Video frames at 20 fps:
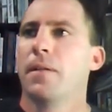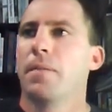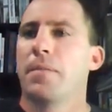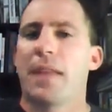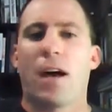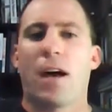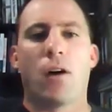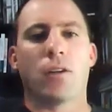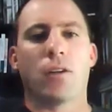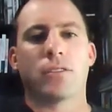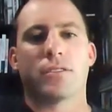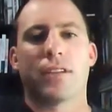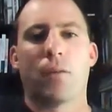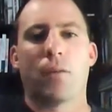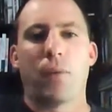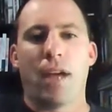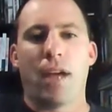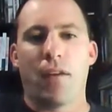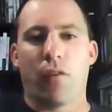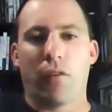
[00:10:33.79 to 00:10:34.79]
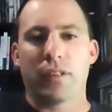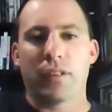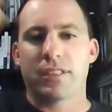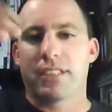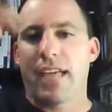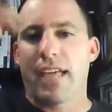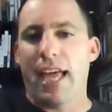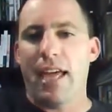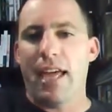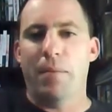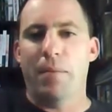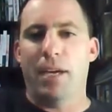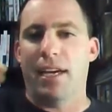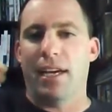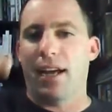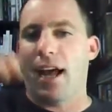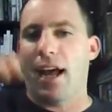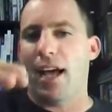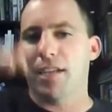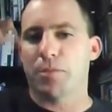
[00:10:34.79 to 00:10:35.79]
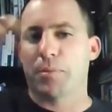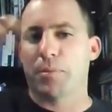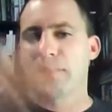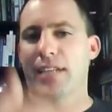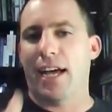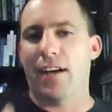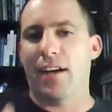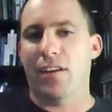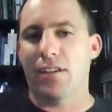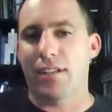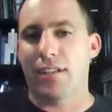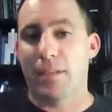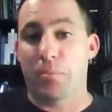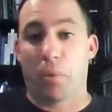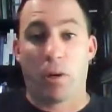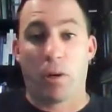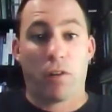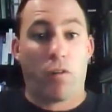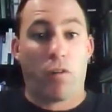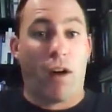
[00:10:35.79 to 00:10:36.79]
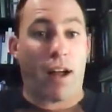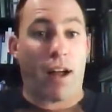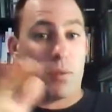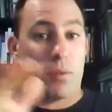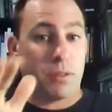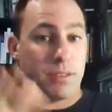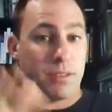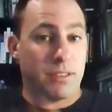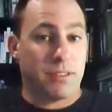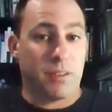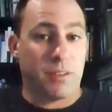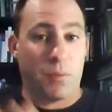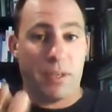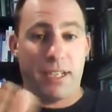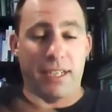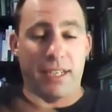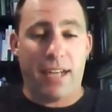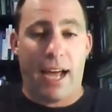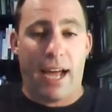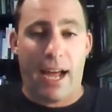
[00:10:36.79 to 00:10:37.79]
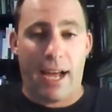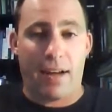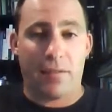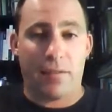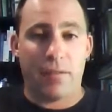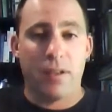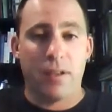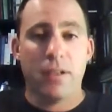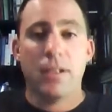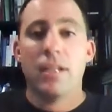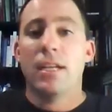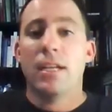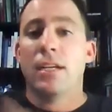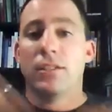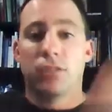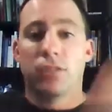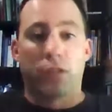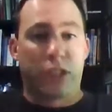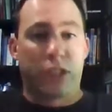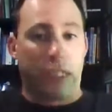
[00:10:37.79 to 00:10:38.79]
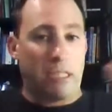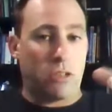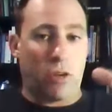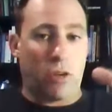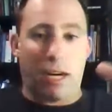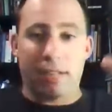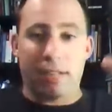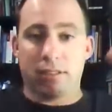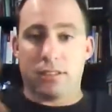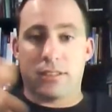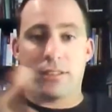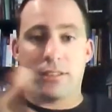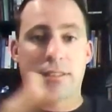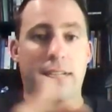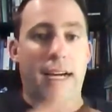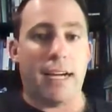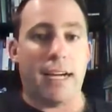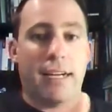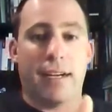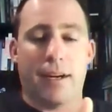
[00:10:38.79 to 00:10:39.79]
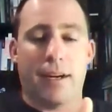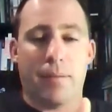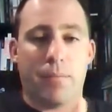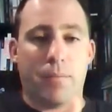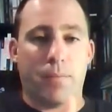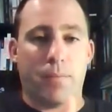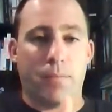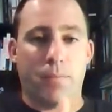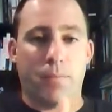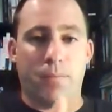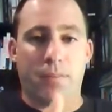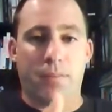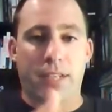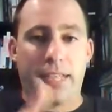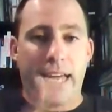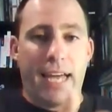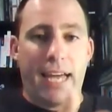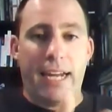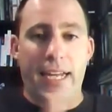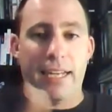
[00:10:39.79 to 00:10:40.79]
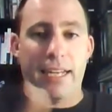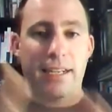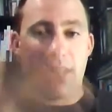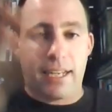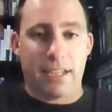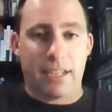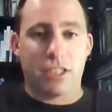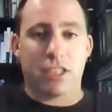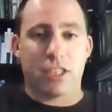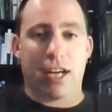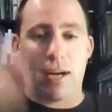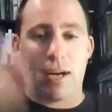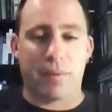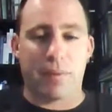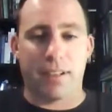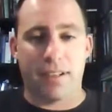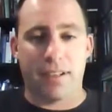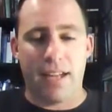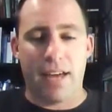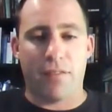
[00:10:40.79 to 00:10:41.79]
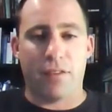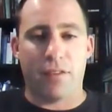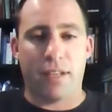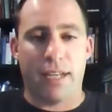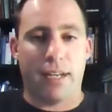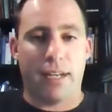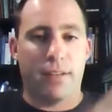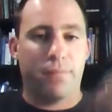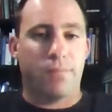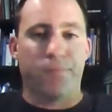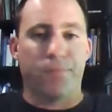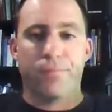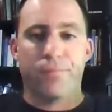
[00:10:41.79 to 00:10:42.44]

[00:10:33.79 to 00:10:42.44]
now all of a sudden we have all these gaming and hospitality prerequisites that we need to have. So she tries to sign up to get in, to get a job at the Nevele, and